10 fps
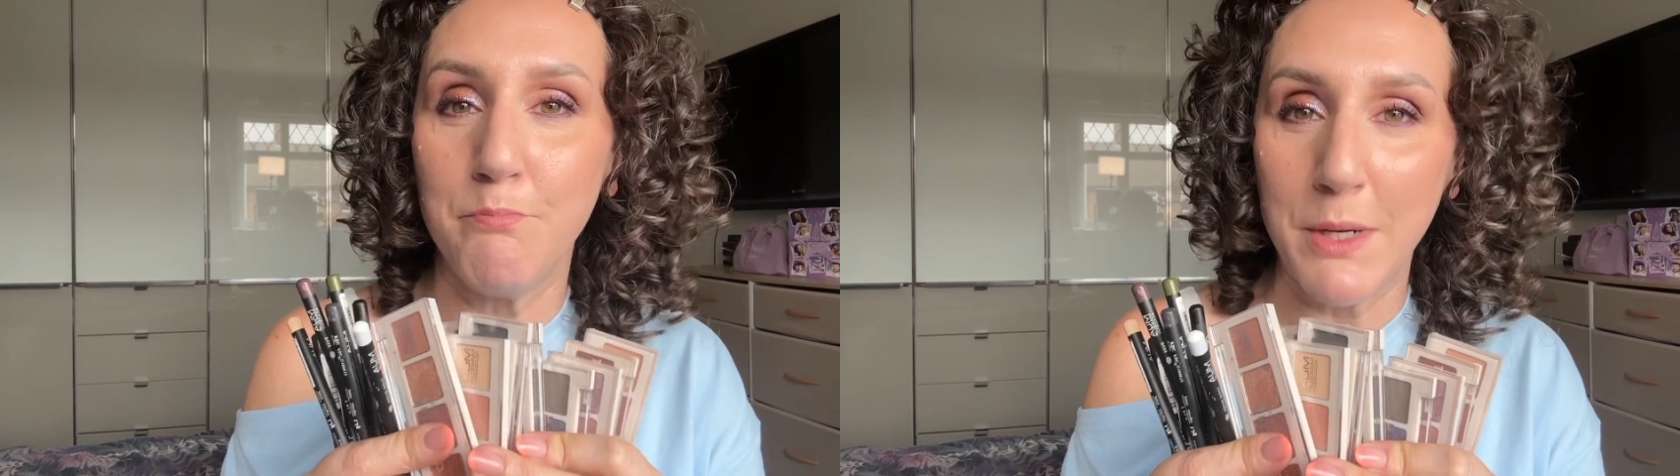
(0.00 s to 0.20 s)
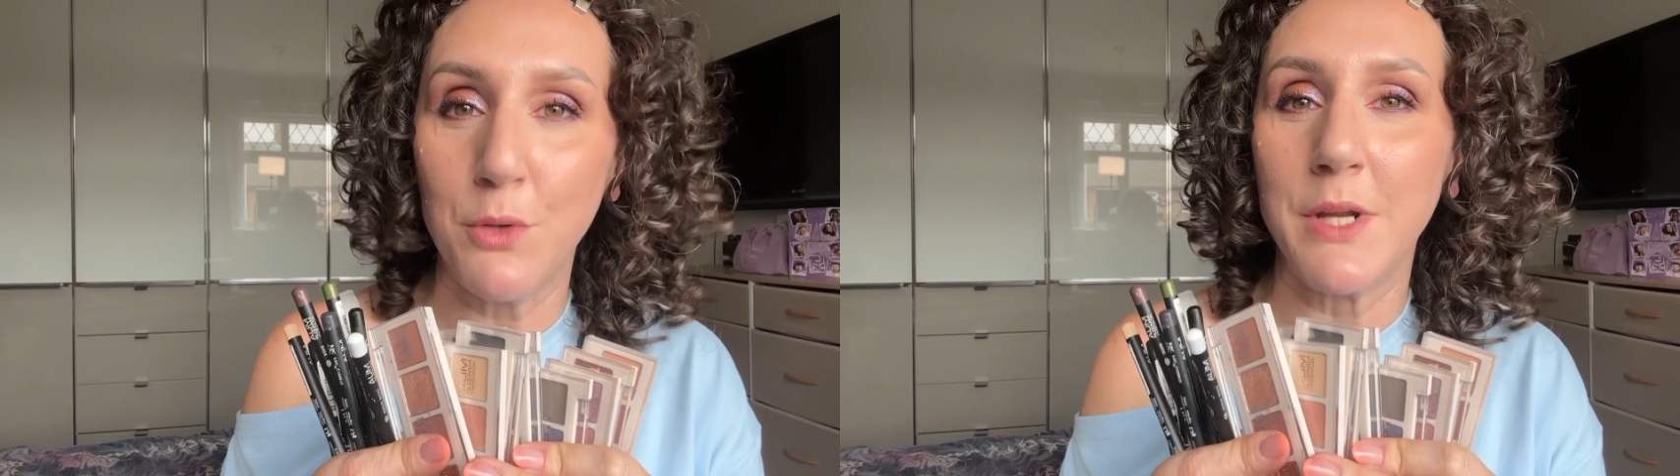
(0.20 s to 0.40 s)

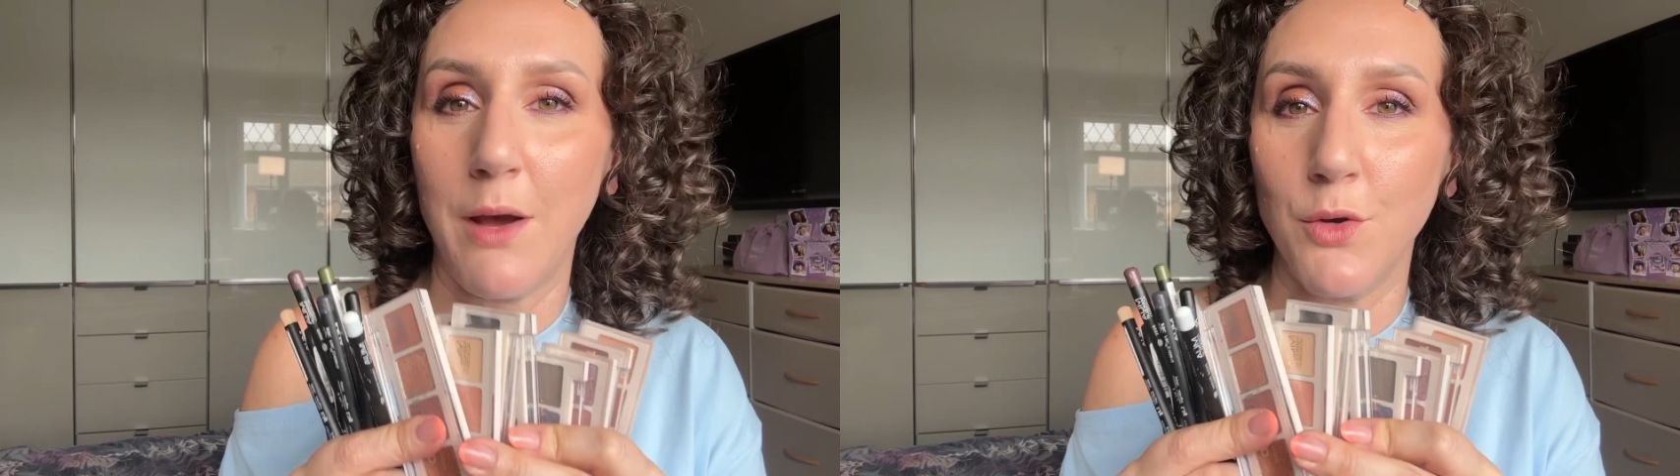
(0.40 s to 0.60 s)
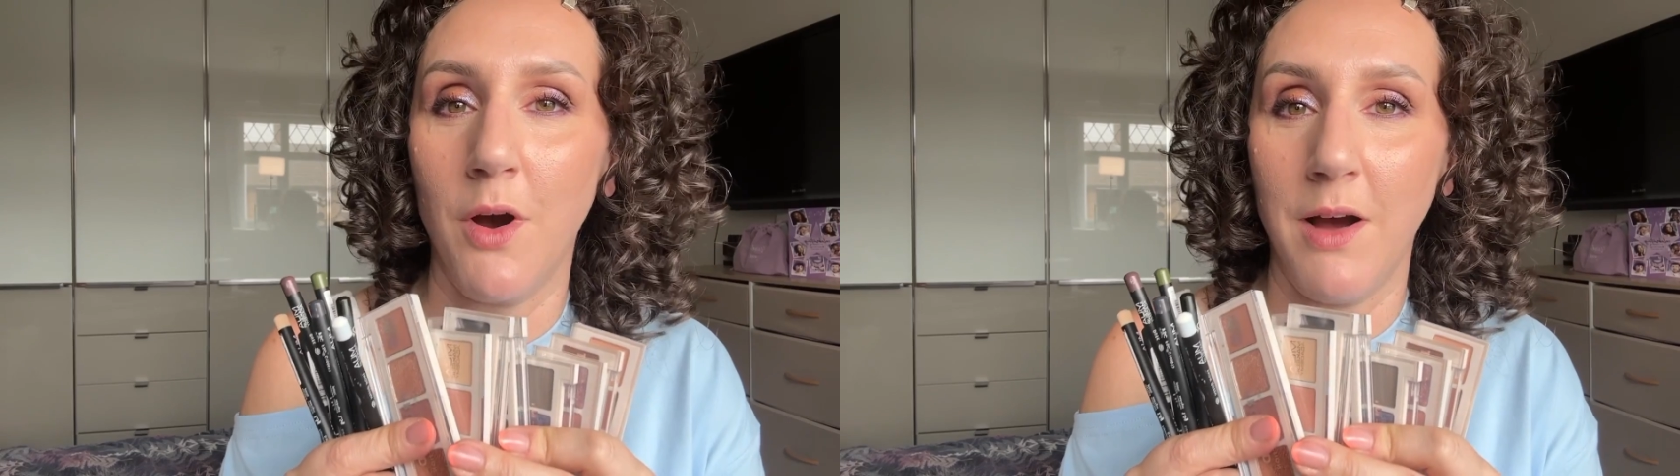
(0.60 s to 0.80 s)
build out
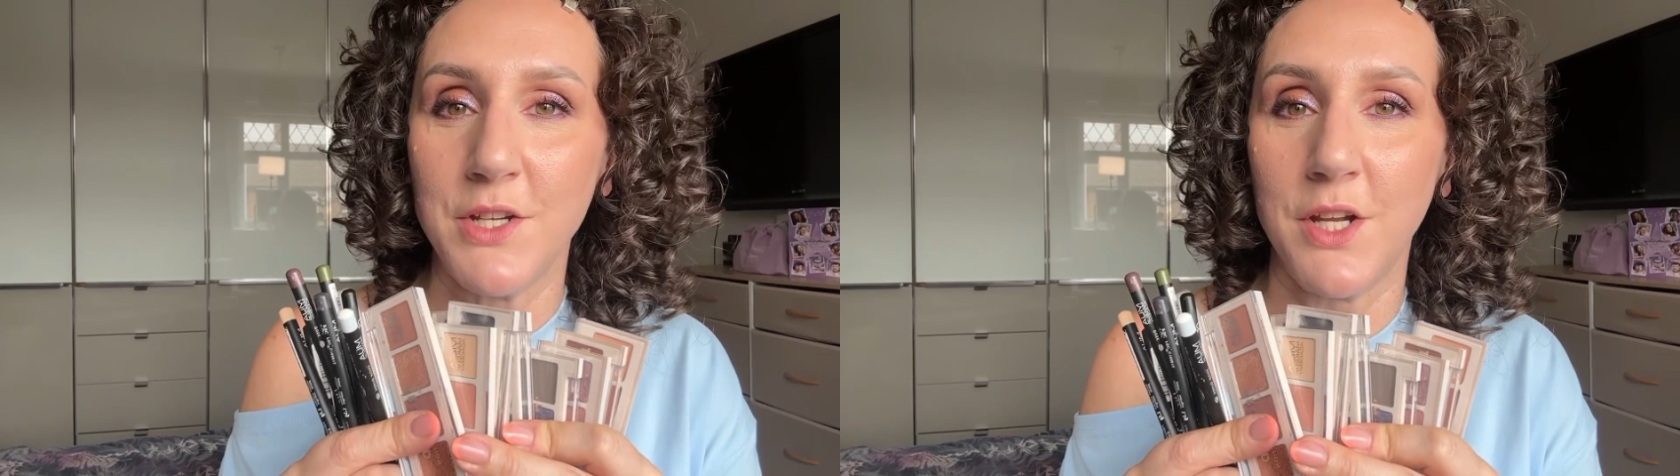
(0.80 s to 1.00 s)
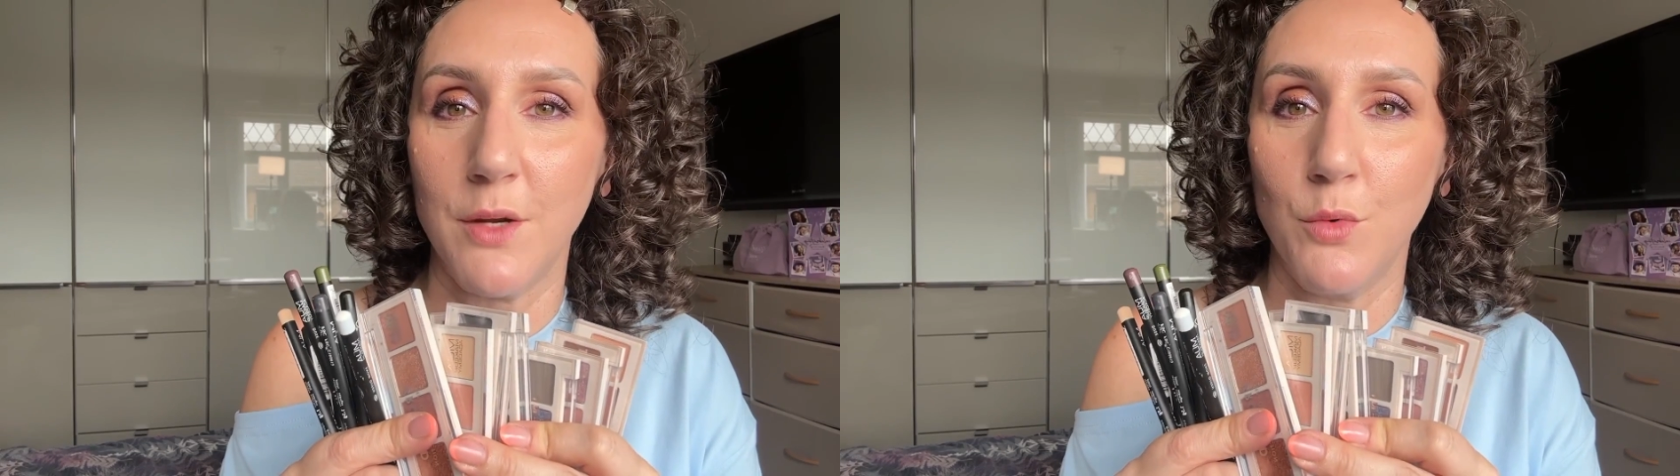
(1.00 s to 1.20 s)
your
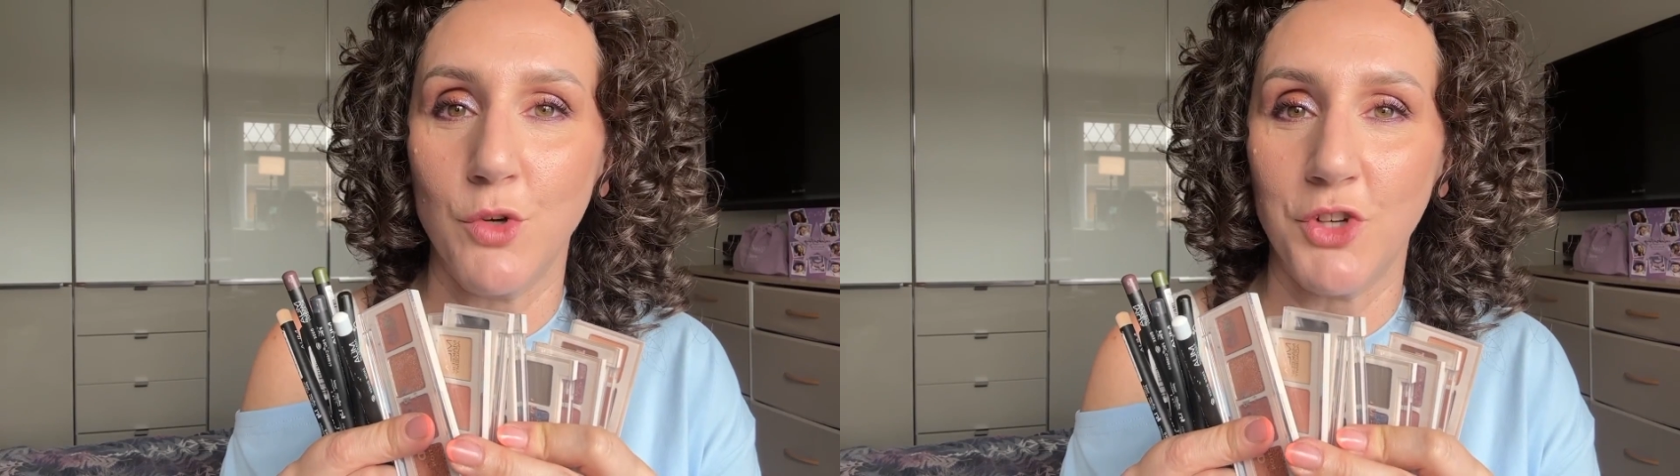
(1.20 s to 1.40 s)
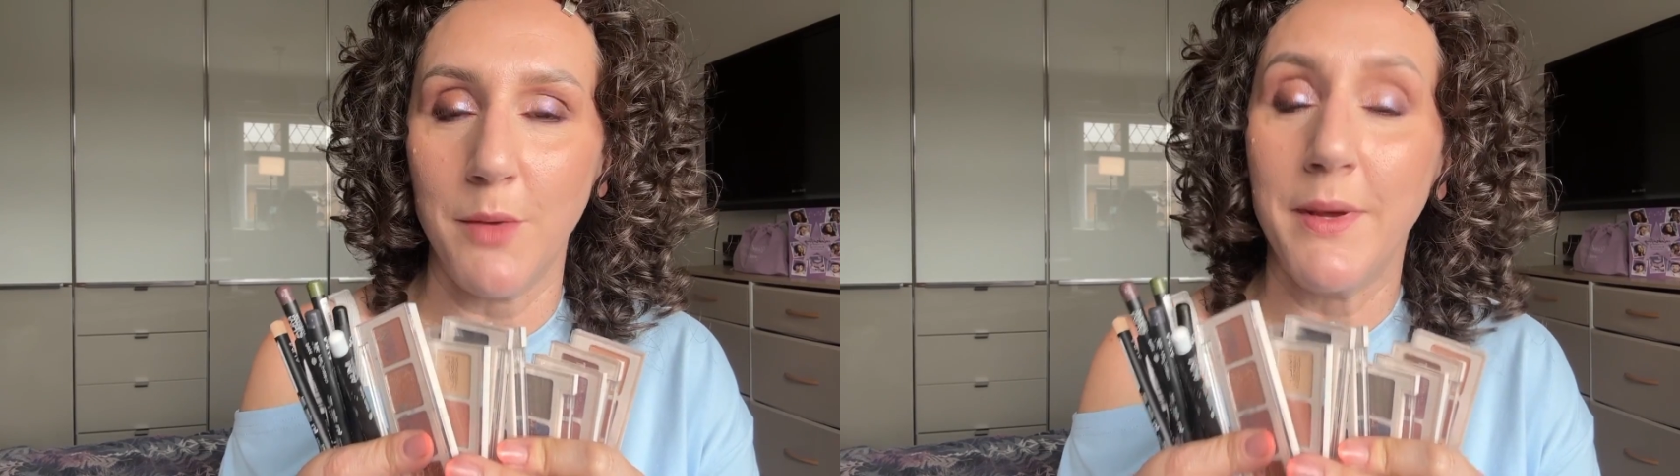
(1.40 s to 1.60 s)
eyeshadow wardrobe